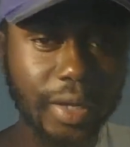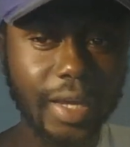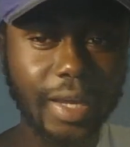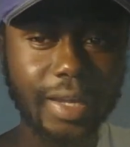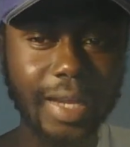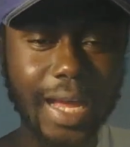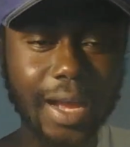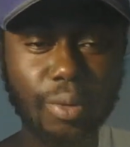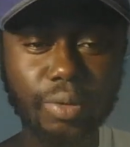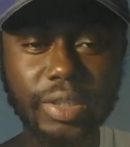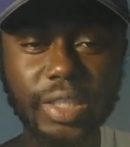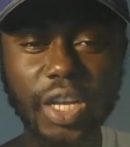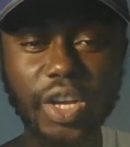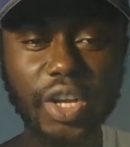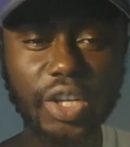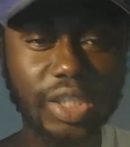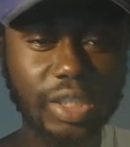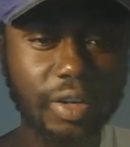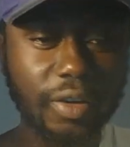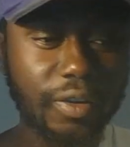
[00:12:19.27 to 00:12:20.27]
And I won't say
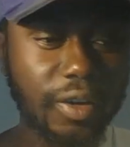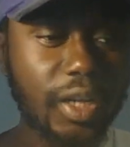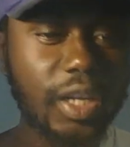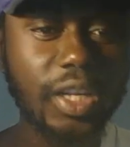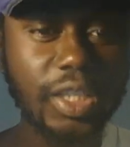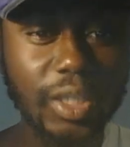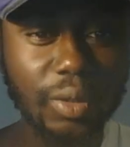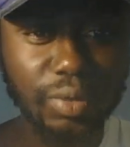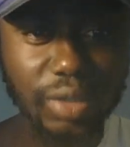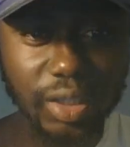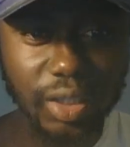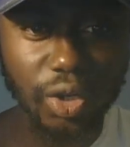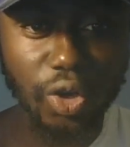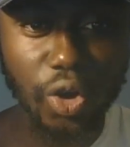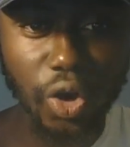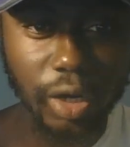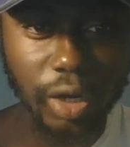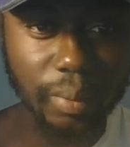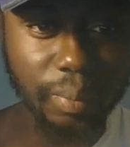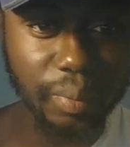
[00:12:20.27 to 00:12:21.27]
conservative because he was still
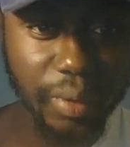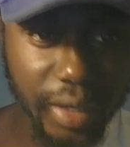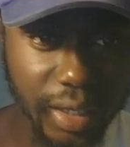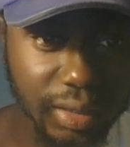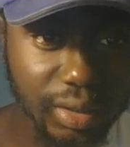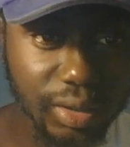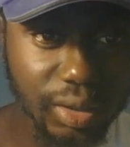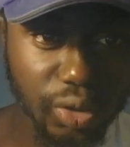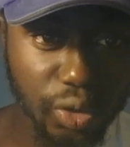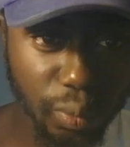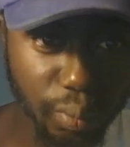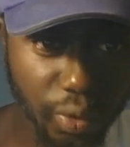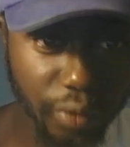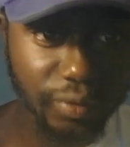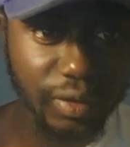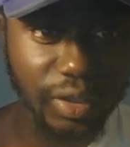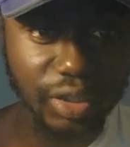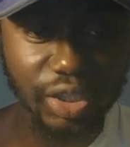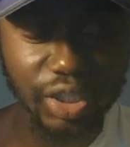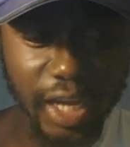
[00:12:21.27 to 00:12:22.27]
calling plays to
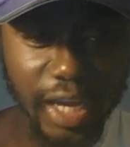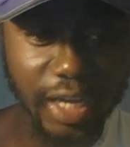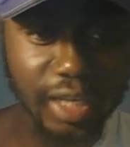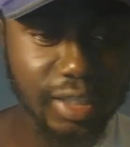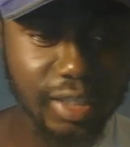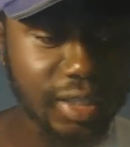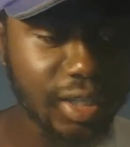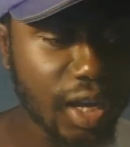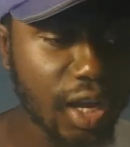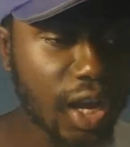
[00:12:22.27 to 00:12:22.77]
move the chains.